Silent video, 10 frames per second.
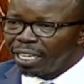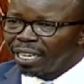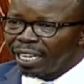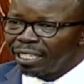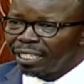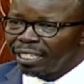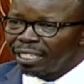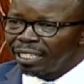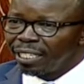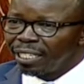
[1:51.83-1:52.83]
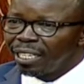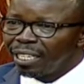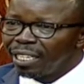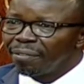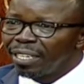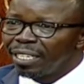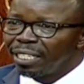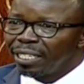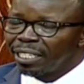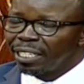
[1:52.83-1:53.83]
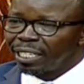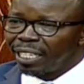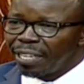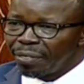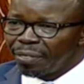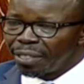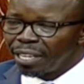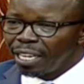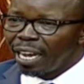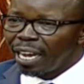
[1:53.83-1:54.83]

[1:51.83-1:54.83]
you did Gazette the 16th